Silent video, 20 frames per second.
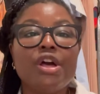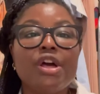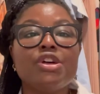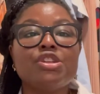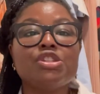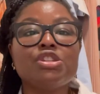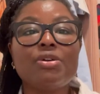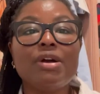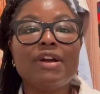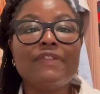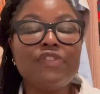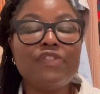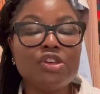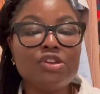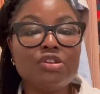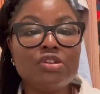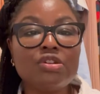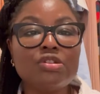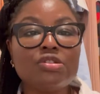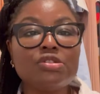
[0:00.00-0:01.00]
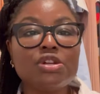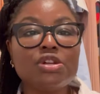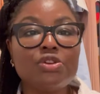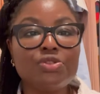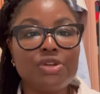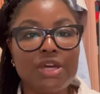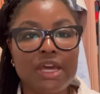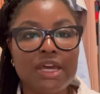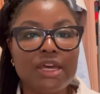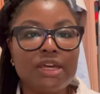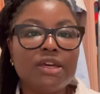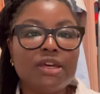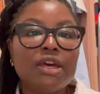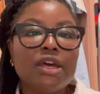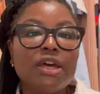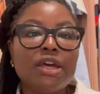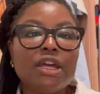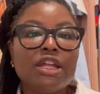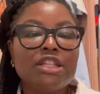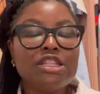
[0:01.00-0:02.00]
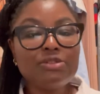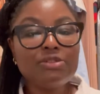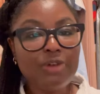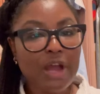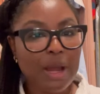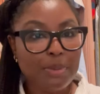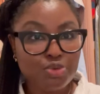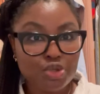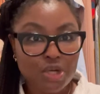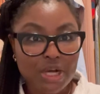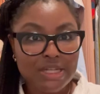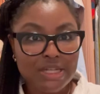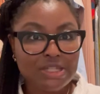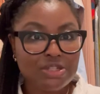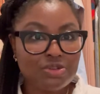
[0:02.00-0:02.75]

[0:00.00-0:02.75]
So I figured, okay, it's a wrap dress,